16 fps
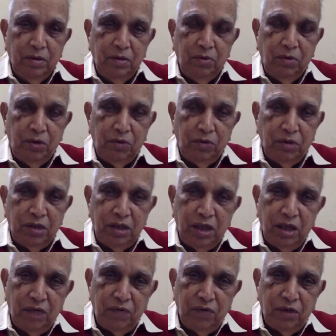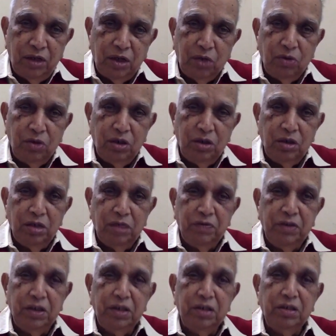which was there for thousands of
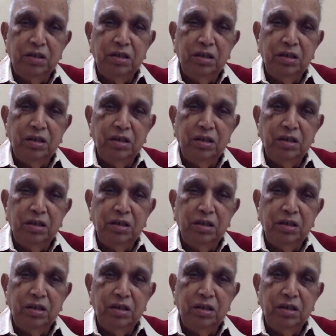years.